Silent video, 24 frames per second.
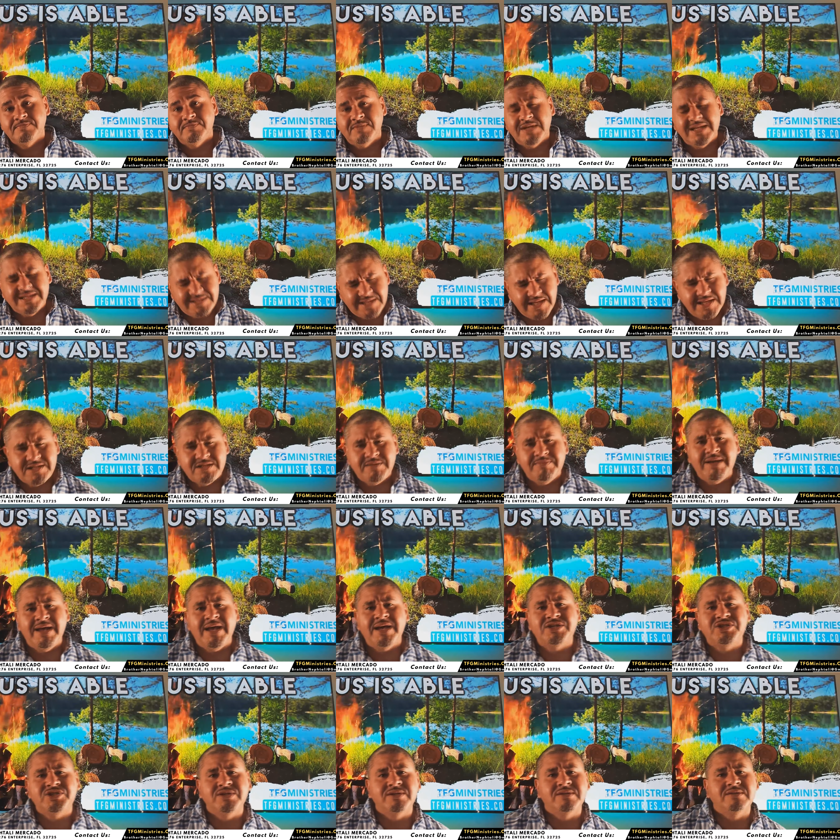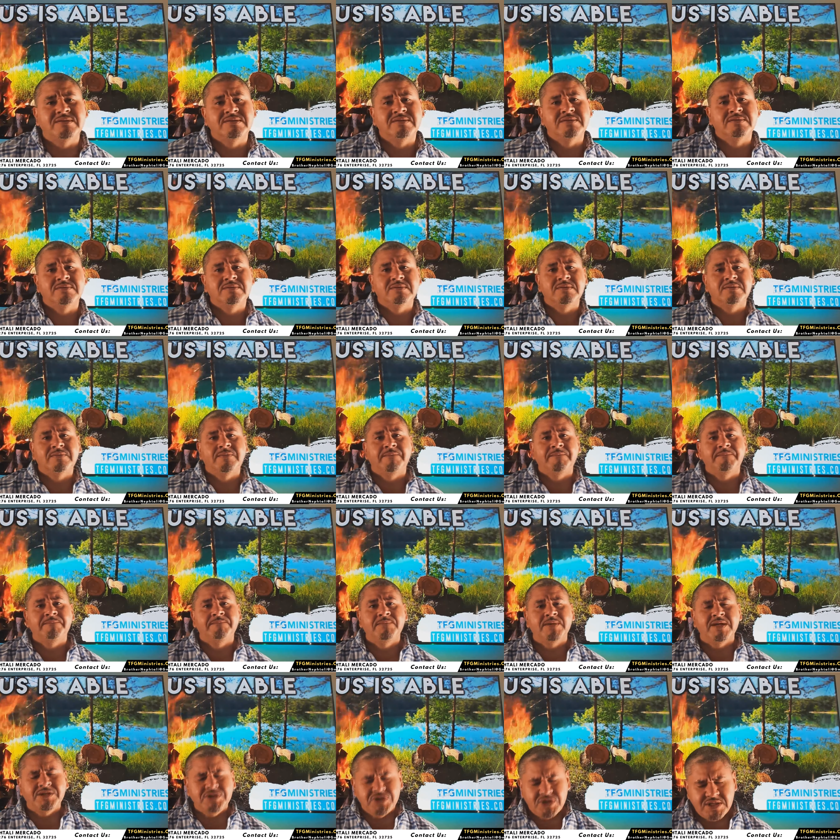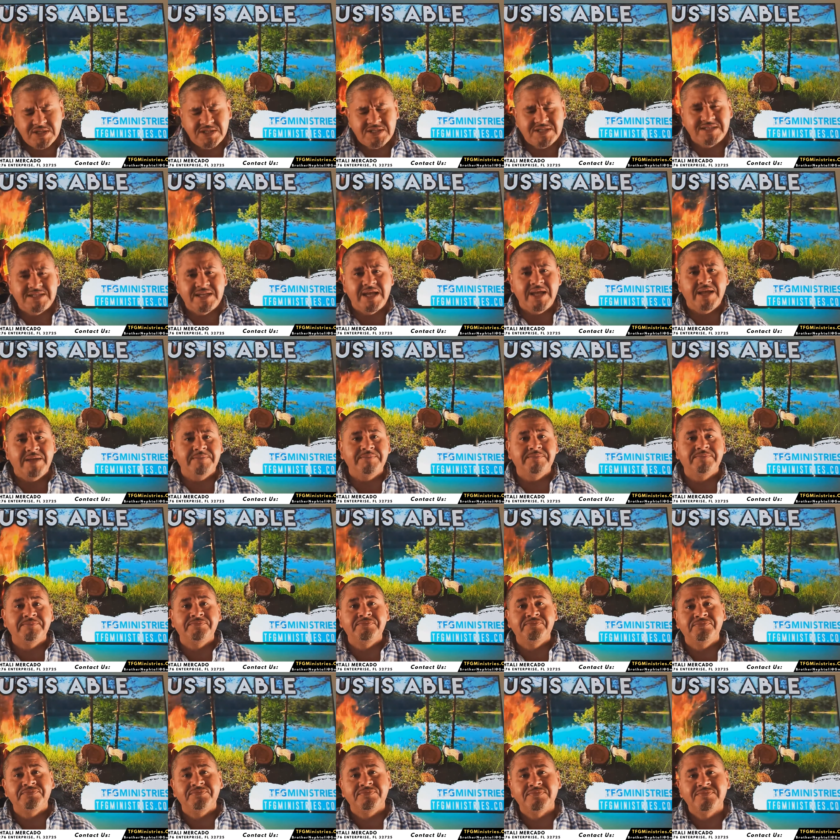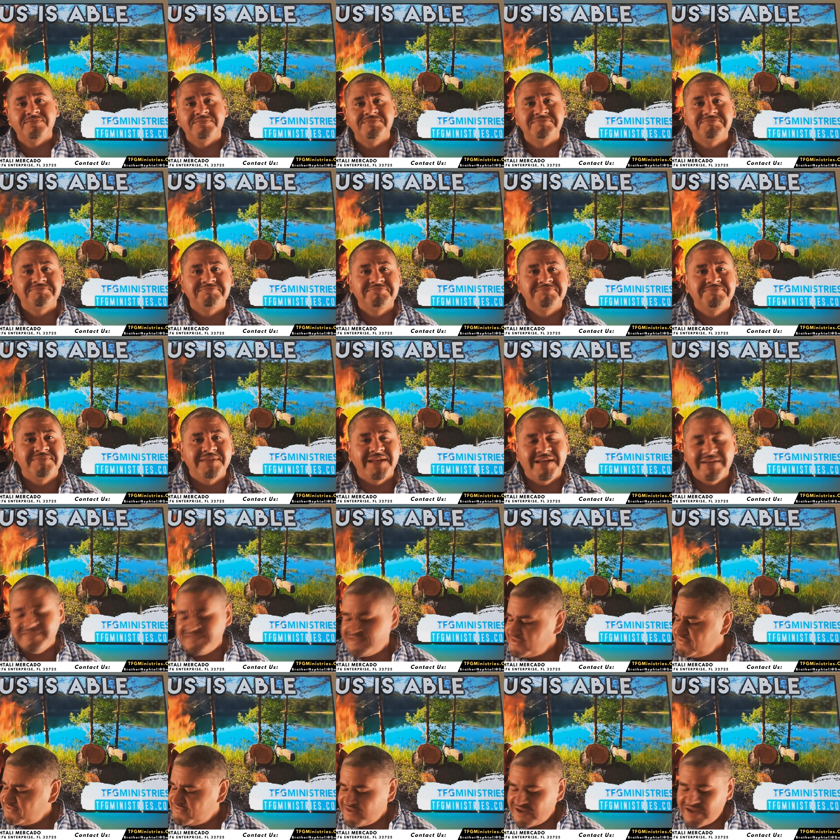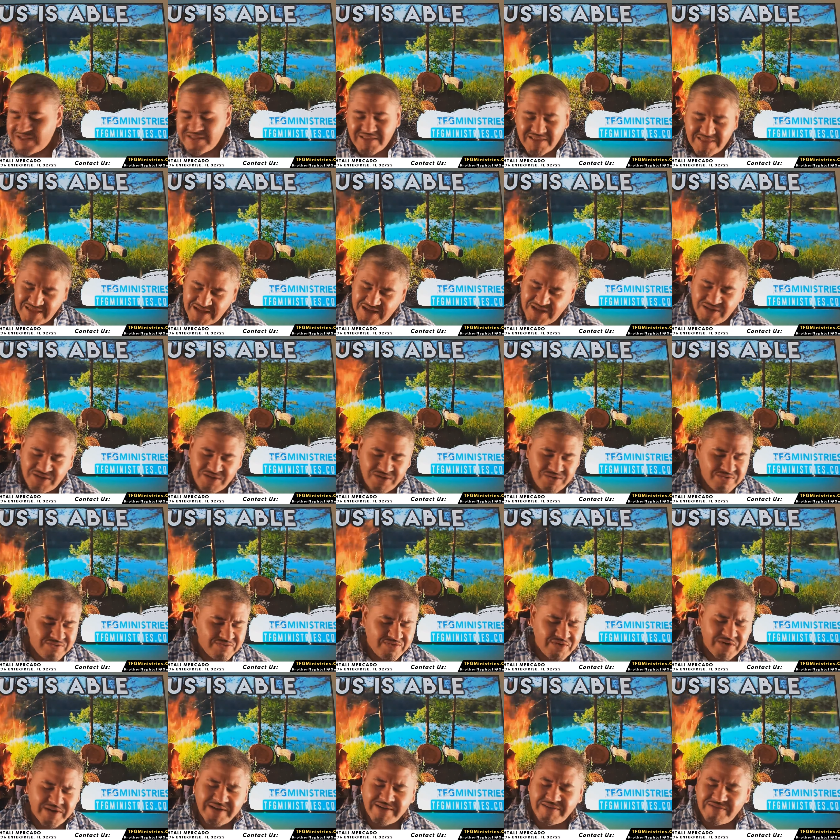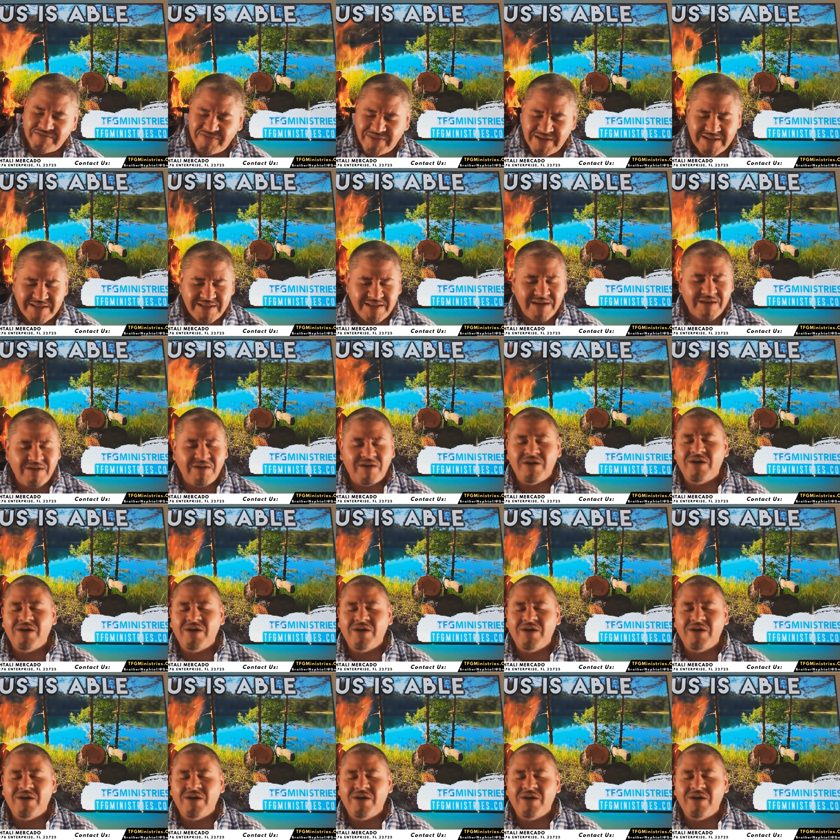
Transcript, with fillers: Let's take some action. In Jesus' name. Heavenly Father, thank you for convicting our